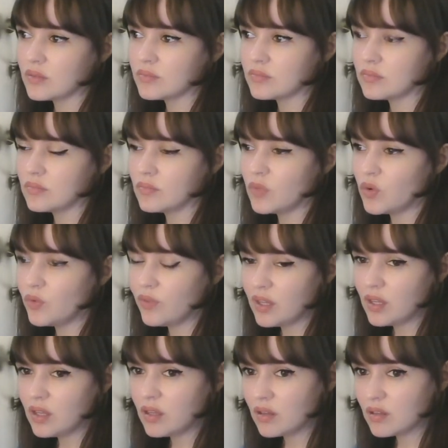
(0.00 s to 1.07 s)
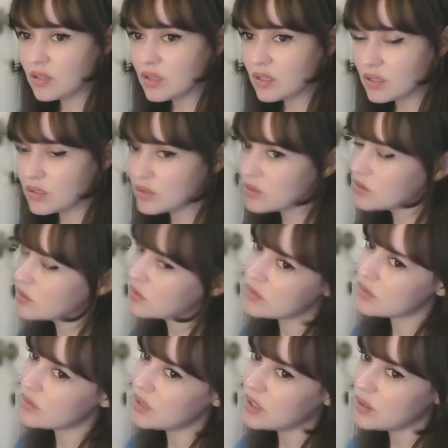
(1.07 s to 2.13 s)
movie,
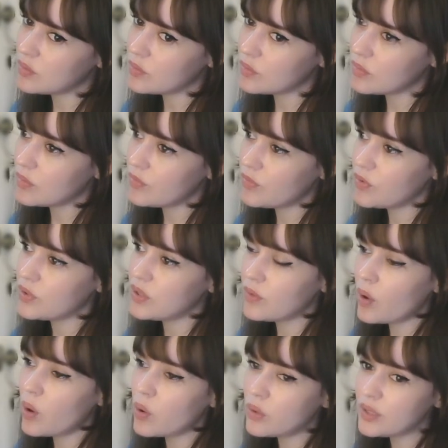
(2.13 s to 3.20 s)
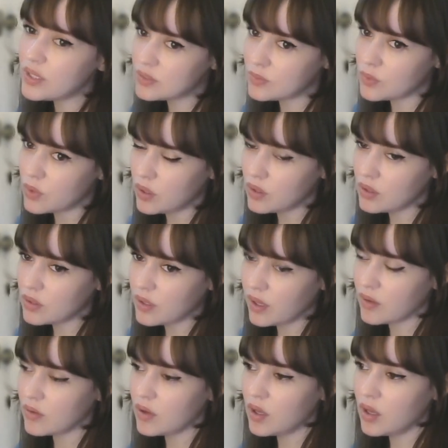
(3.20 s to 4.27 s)
like for the whole his work, like
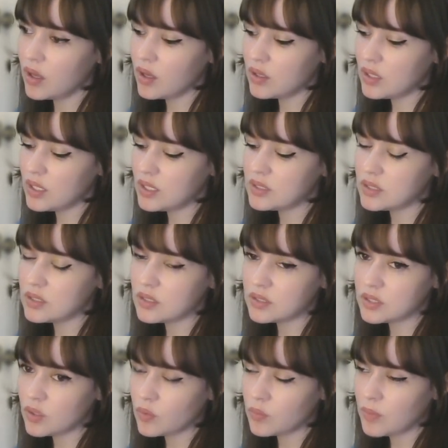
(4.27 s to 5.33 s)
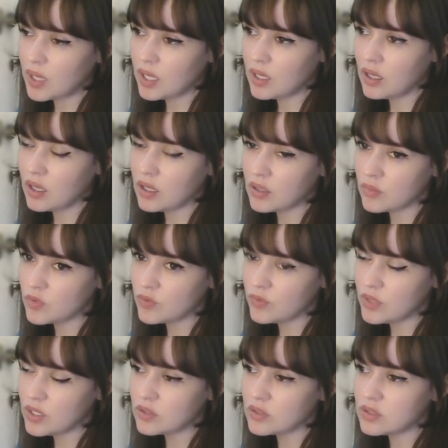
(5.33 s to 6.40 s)
he did so many in the movie
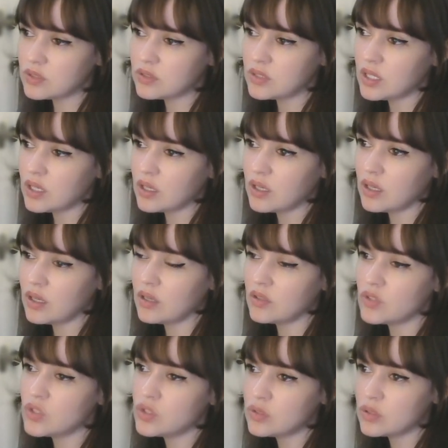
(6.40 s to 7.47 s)
industry. He shot so